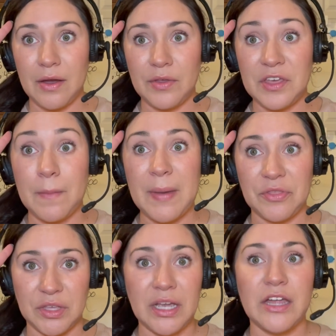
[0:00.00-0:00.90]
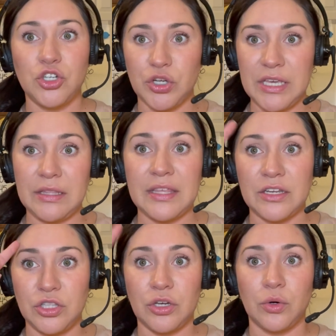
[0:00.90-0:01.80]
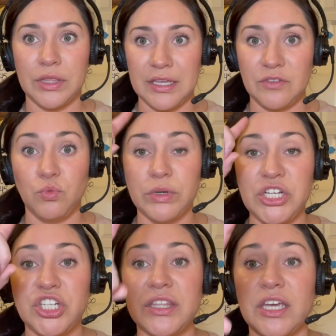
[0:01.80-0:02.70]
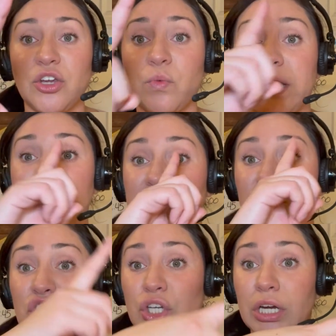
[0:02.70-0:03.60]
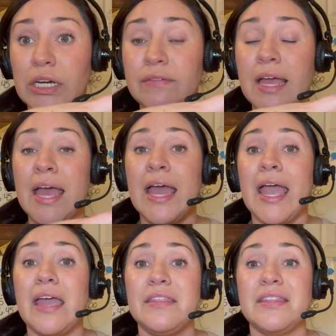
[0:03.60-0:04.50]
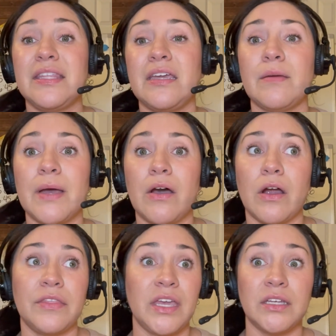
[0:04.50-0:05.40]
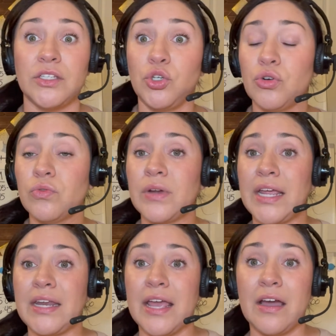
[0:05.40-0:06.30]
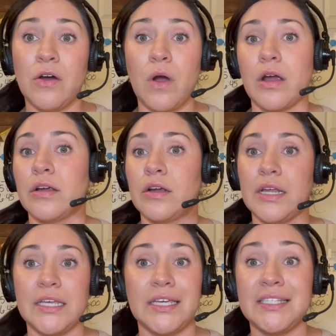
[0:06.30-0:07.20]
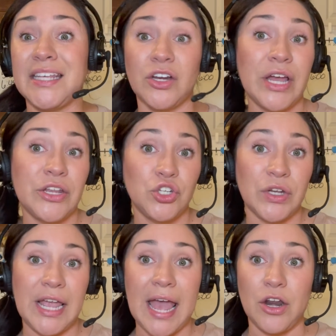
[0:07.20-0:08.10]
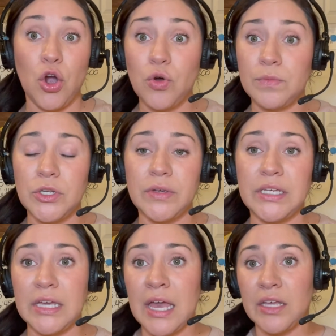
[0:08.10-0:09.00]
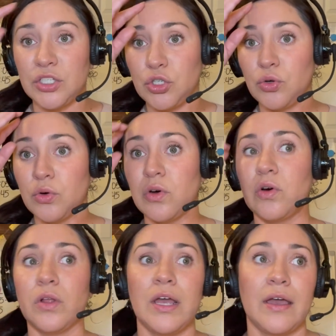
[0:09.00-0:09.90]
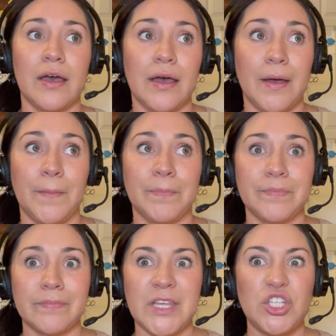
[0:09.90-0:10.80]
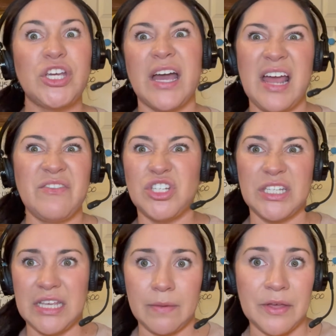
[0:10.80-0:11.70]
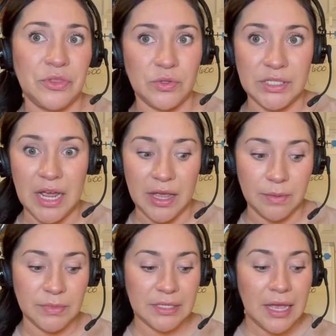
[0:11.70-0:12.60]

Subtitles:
about the country or the region that you're wanting to serve, and then think about, are they in school right now? Is their country at home doing school? So you kind of have to just think about those times.